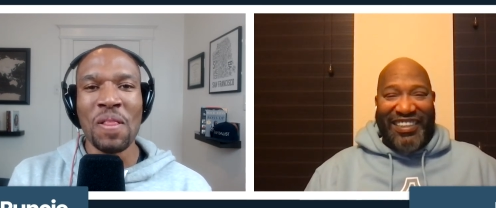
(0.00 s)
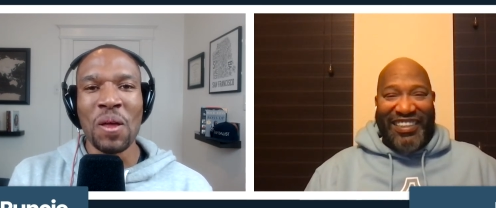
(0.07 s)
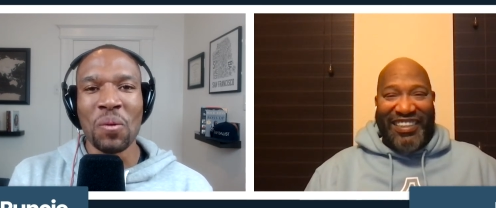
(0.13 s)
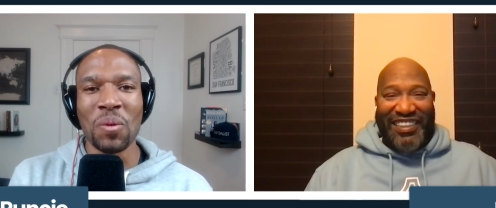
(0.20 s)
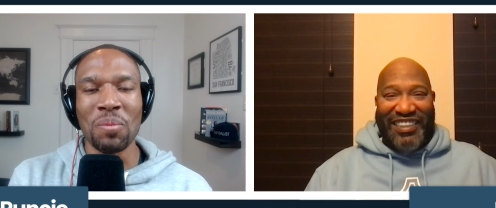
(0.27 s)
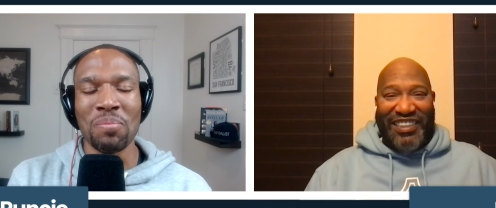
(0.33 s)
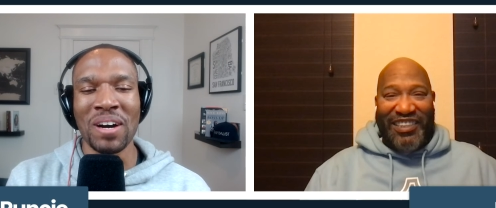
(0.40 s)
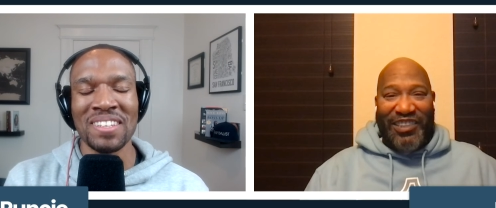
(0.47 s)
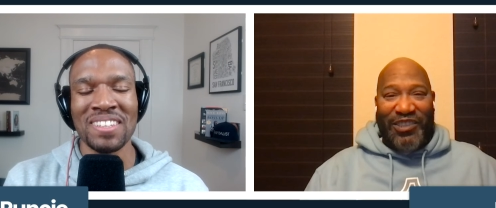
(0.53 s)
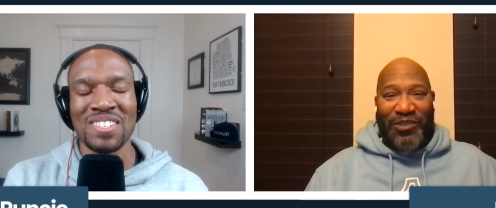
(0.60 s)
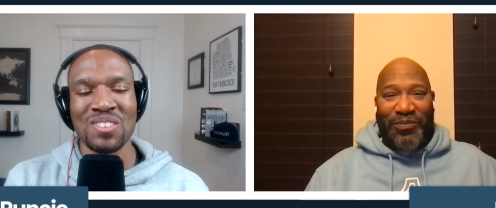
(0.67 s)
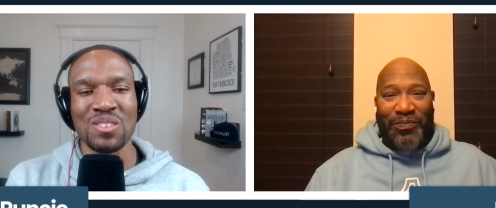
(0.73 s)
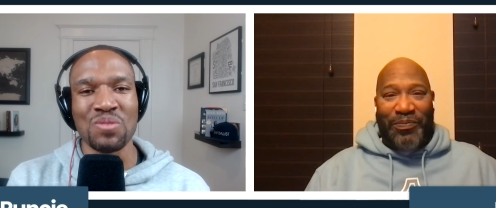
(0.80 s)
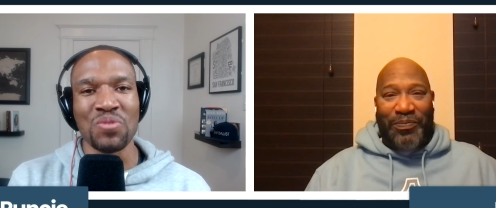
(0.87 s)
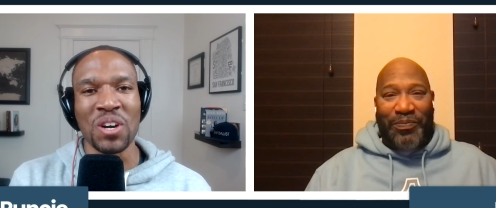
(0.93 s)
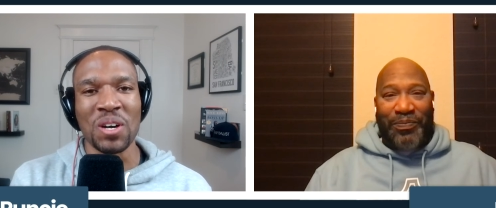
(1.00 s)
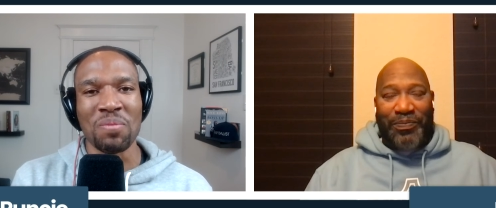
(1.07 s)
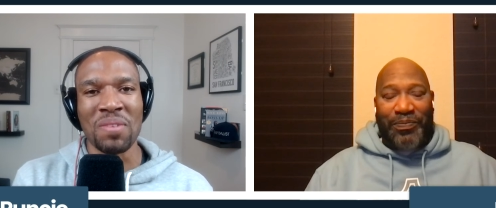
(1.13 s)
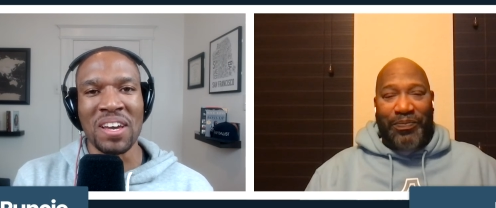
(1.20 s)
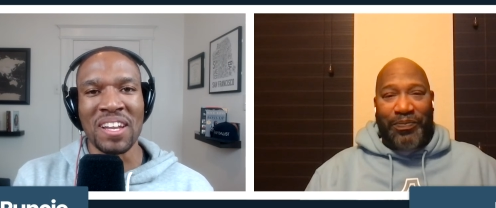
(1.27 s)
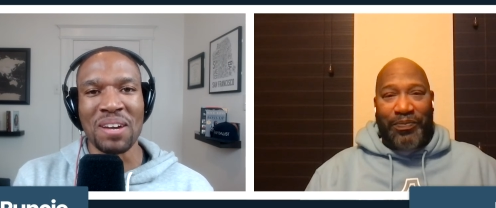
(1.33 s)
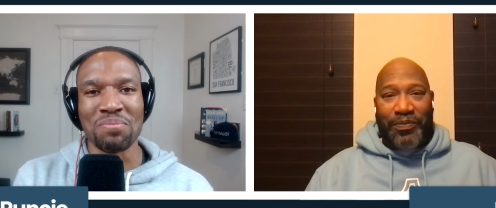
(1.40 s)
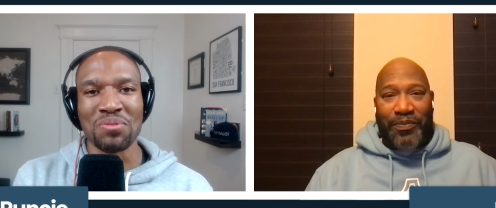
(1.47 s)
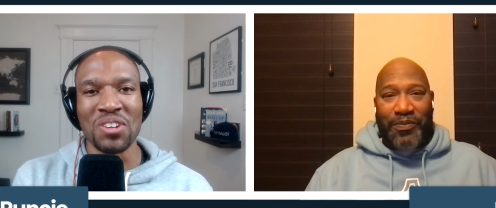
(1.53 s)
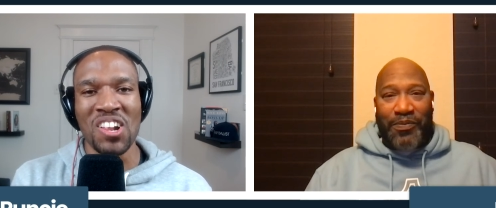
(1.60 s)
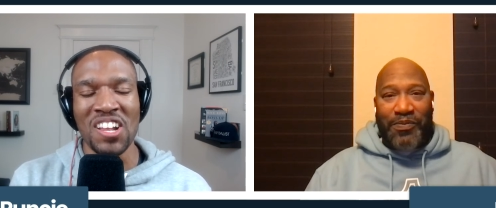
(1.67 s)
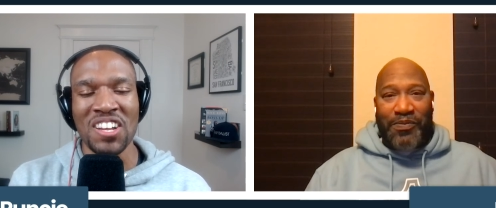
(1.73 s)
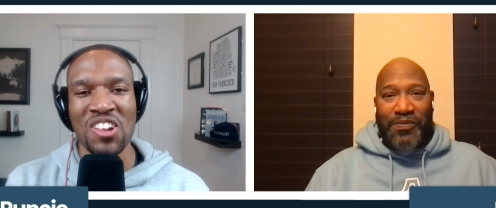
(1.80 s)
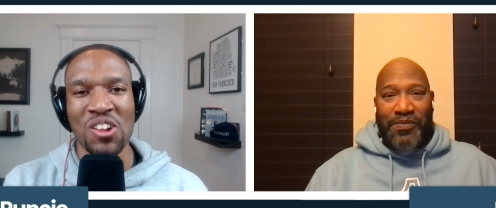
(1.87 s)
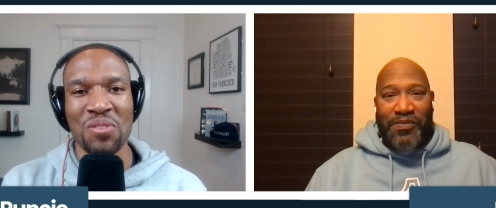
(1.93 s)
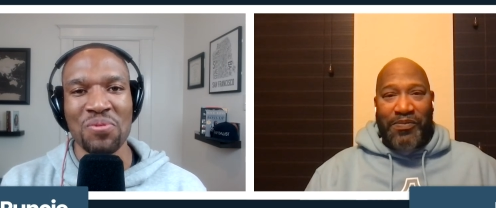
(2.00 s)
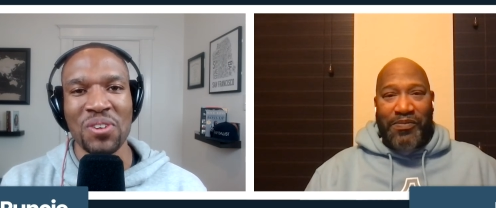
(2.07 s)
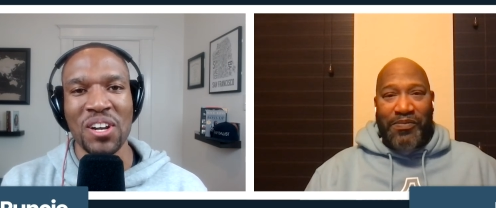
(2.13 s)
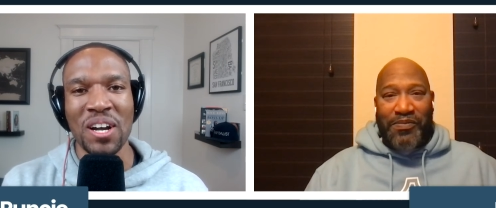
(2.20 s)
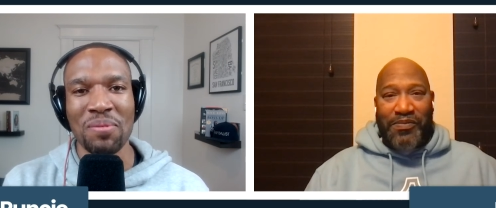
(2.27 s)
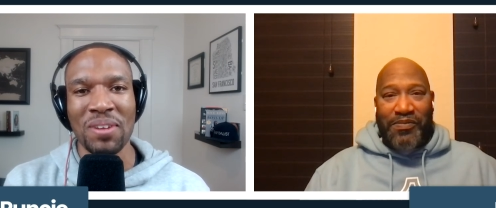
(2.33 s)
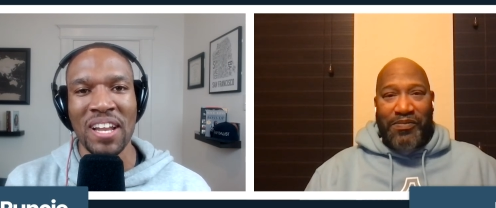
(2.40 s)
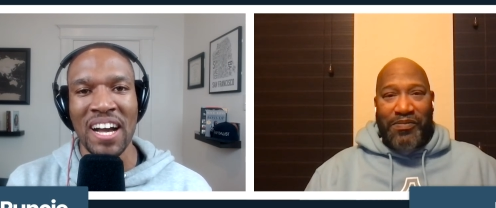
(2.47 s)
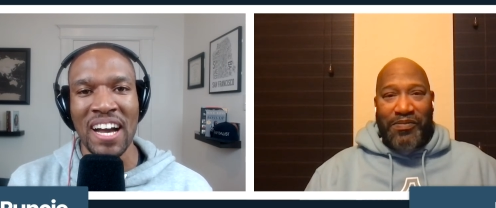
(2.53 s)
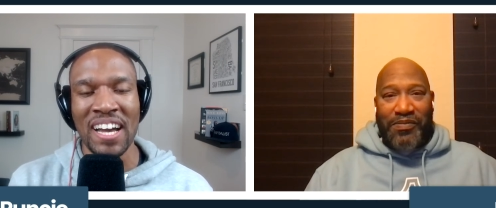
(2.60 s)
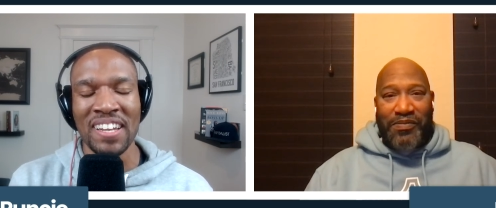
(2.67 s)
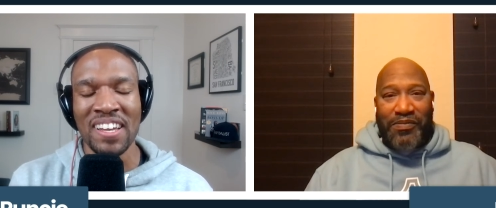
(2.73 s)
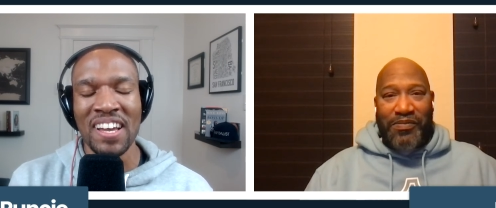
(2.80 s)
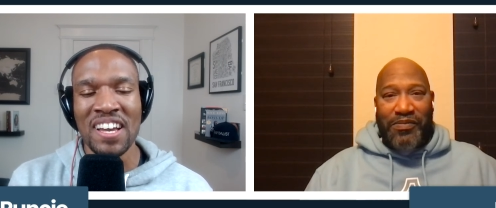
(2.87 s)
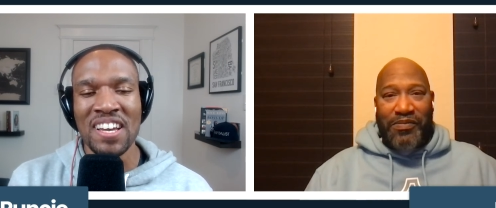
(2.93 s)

Speaker 1: Well, Bun, this is fun, man. I appreciate you for coming on.